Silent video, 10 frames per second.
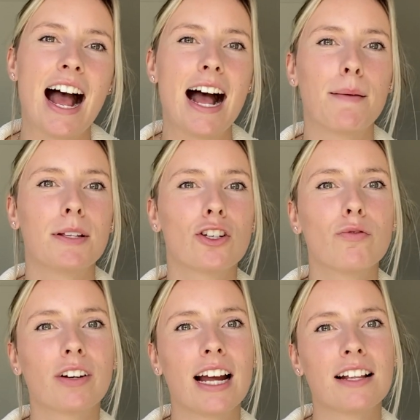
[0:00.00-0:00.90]
And
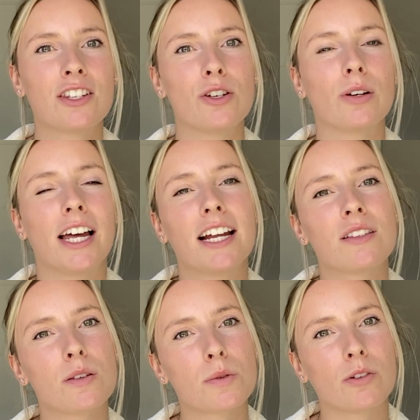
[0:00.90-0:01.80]
don't forget to like and
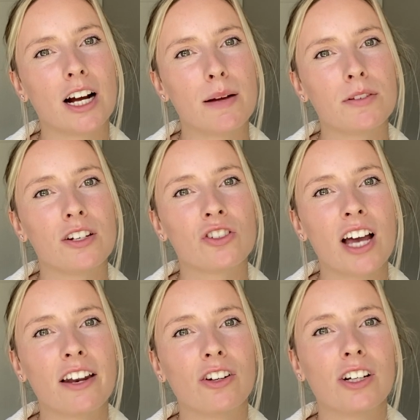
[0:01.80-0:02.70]
subscribe to the
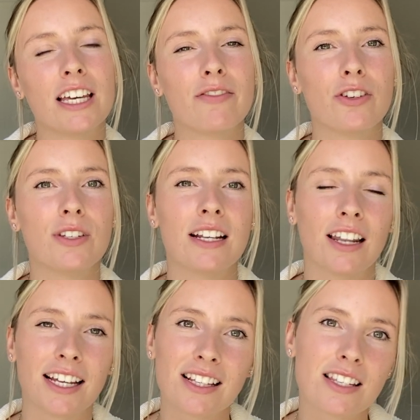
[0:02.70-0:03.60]
channel if you did
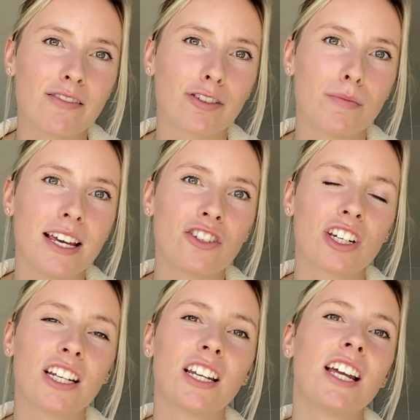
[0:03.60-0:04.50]
like this
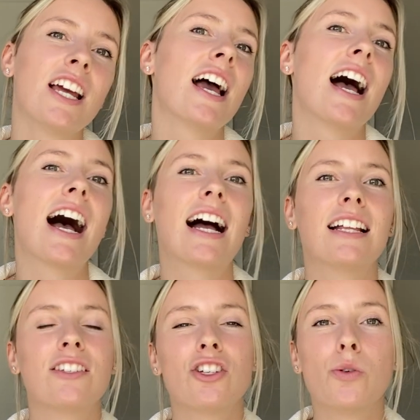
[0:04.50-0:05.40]
information
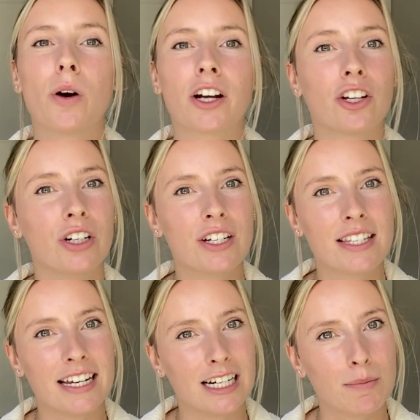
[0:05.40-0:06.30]
and you are curious
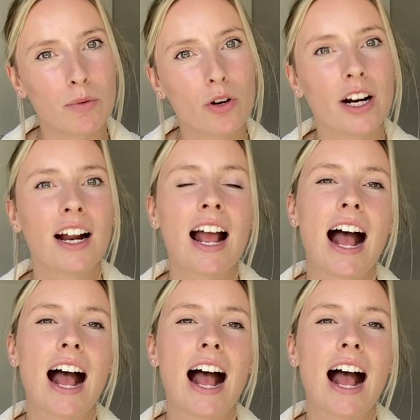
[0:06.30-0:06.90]
to hear more,